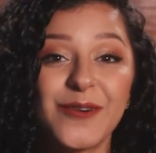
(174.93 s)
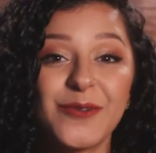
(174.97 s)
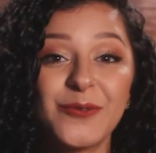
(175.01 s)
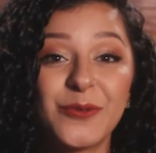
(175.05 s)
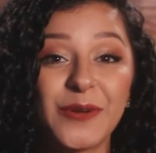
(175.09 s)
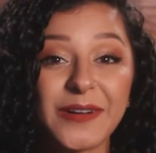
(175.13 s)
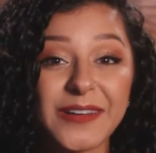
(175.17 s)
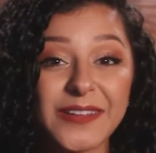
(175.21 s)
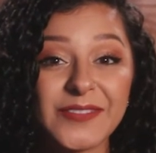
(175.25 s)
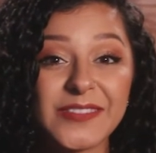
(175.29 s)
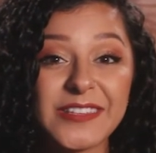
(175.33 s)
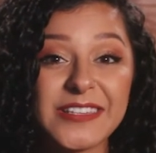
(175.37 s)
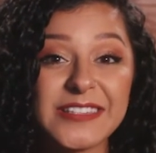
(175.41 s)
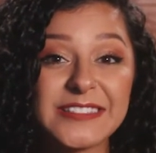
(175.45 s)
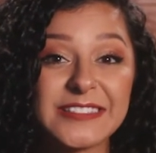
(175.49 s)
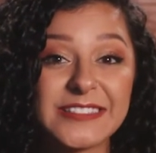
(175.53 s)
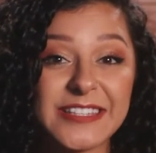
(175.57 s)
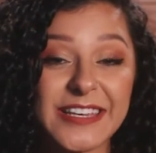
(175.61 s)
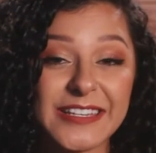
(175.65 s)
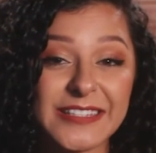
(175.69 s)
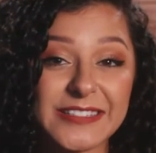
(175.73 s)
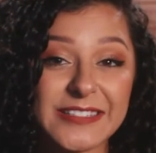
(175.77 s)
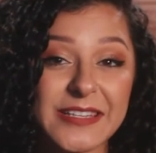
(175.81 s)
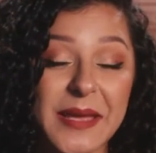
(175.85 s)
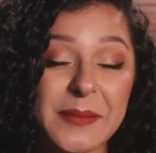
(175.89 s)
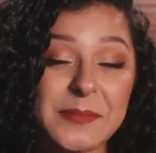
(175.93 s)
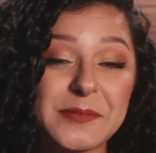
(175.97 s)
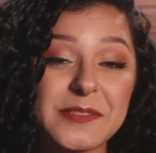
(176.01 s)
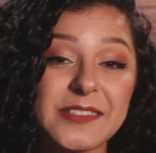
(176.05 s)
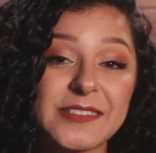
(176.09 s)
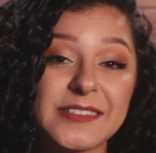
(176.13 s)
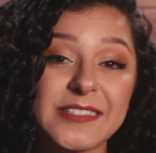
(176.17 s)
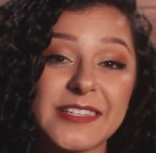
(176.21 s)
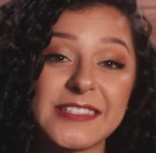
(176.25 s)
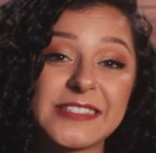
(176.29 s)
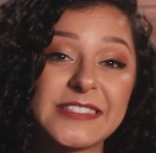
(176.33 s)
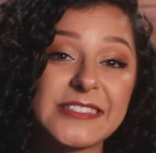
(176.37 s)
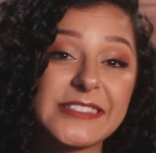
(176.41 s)
One of these data types
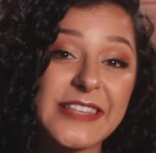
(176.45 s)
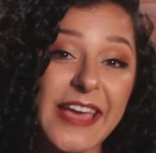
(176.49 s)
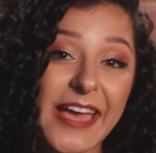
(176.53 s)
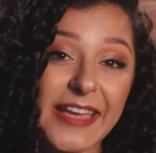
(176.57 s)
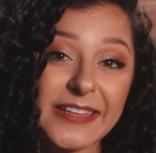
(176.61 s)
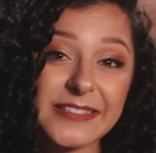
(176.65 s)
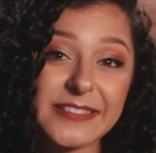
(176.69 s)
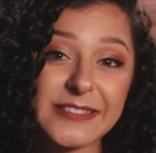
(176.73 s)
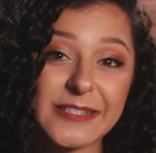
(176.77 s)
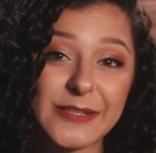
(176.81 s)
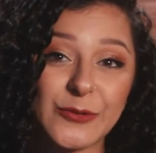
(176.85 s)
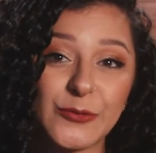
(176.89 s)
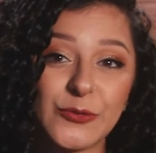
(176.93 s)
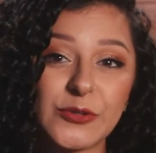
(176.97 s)
is a set,